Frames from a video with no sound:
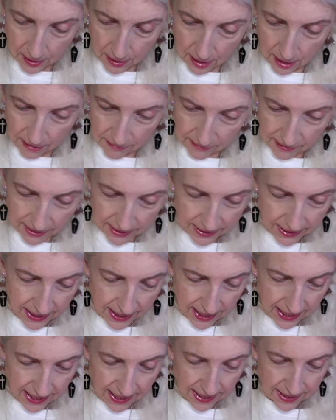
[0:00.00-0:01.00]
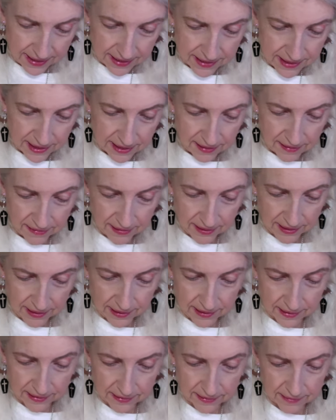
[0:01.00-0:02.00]
All right, and
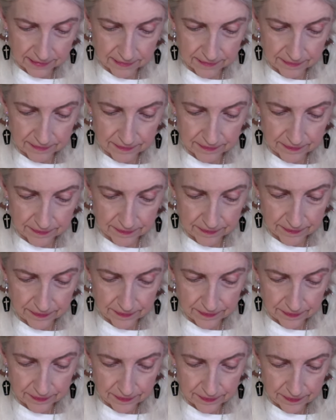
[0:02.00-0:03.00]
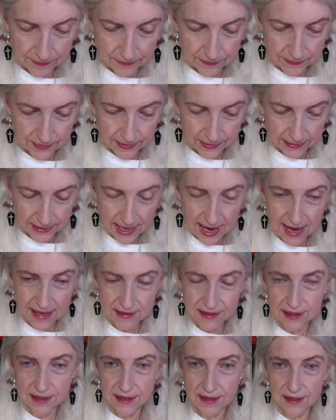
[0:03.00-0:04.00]
the
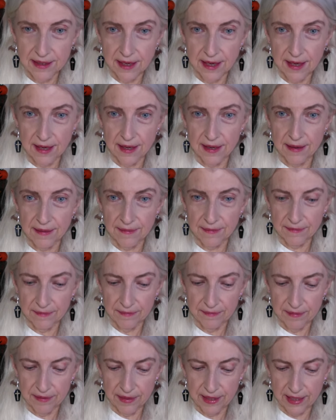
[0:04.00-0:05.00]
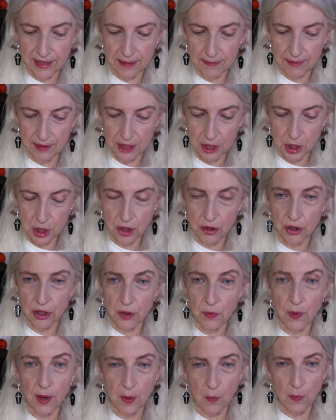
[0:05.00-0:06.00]
last uh, thing I'm going to show
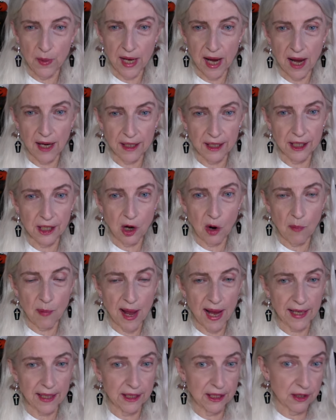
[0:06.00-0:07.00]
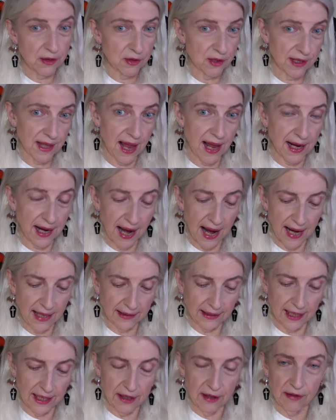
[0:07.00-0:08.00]
you, and we are going to go back and use that
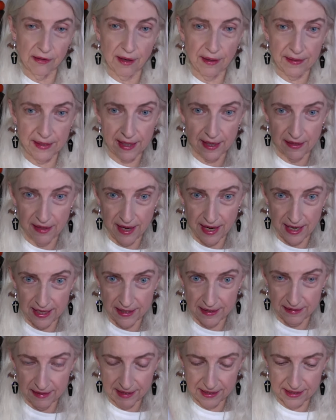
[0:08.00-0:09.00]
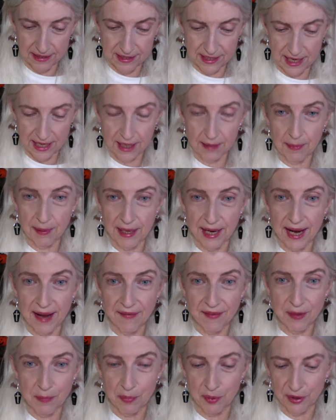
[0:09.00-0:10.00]
highlighter on the other end of this stick, but I have
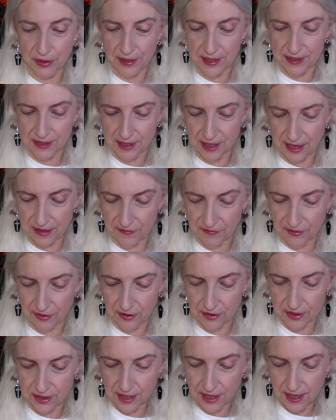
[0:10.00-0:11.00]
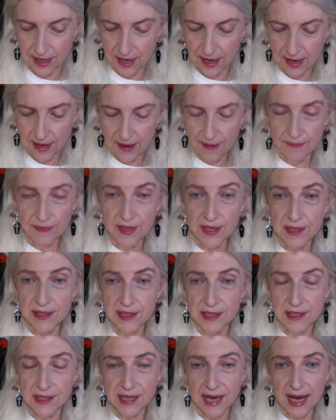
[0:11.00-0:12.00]
to put this on first. This
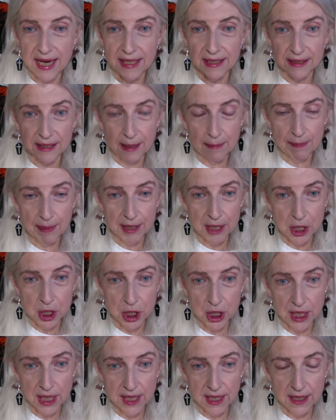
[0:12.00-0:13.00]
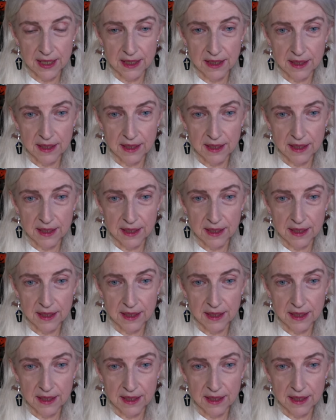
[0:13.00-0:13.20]
is a lip and cheek.